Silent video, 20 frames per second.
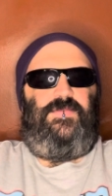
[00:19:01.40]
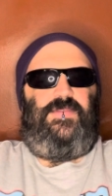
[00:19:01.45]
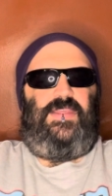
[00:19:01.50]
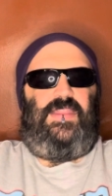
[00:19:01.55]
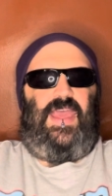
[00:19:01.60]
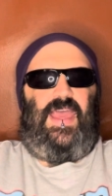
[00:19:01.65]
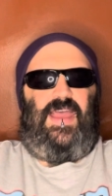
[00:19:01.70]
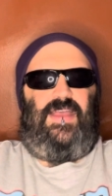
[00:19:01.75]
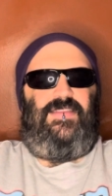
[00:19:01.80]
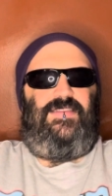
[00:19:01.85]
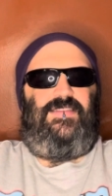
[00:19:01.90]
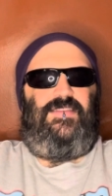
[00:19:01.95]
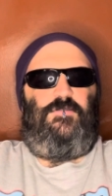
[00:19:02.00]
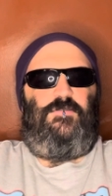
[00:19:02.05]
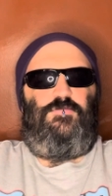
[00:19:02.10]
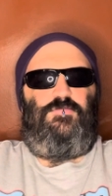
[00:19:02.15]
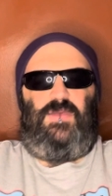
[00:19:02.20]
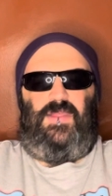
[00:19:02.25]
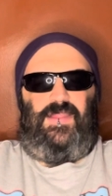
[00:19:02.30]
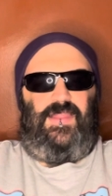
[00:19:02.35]
that has the
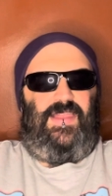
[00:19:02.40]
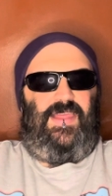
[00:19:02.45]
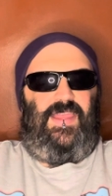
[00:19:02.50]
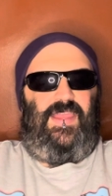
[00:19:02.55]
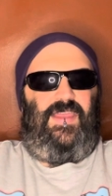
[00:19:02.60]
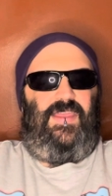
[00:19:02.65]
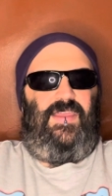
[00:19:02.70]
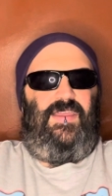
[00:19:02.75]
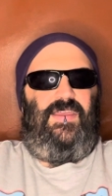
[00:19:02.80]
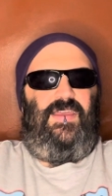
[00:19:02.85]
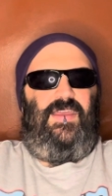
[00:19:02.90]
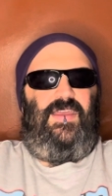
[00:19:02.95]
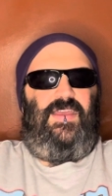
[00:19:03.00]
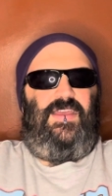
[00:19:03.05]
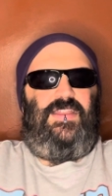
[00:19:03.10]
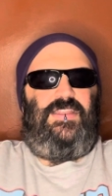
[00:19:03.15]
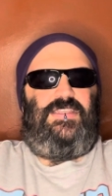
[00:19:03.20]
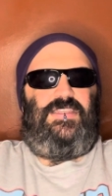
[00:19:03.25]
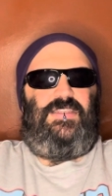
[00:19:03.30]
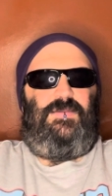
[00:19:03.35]
ability
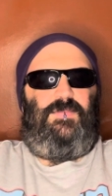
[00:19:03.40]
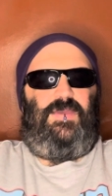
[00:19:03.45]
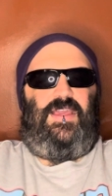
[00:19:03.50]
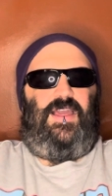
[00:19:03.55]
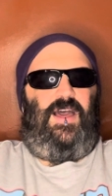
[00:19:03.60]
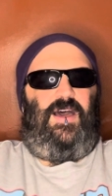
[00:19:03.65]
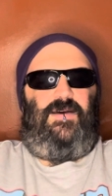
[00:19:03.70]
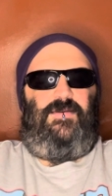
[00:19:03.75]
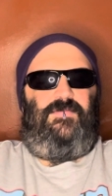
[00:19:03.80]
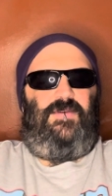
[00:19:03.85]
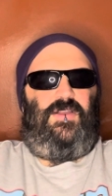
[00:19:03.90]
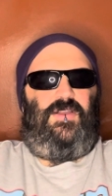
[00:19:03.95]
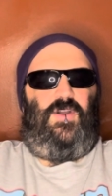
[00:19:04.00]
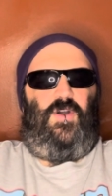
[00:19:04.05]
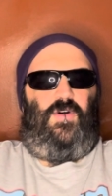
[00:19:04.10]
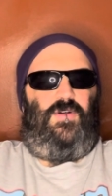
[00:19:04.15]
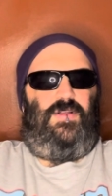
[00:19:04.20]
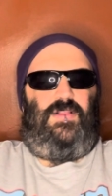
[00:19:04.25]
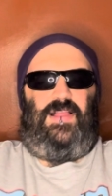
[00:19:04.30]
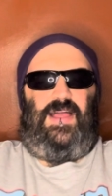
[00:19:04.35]
to become a
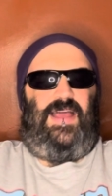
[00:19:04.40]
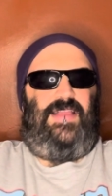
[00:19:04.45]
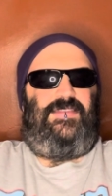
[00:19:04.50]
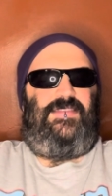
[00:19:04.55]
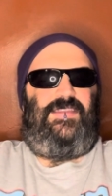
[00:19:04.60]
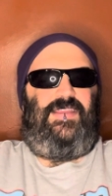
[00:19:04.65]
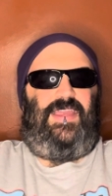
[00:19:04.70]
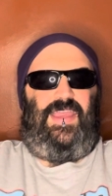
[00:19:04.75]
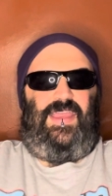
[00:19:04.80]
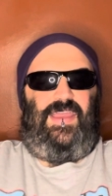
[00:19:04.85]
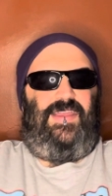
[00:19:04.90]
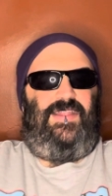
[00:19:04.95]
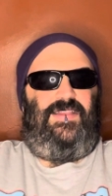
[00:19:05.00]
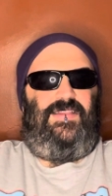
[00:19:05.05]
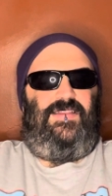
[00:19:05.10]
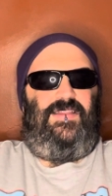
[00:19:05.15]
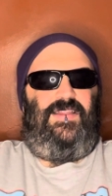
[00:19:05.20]
cult classic hit.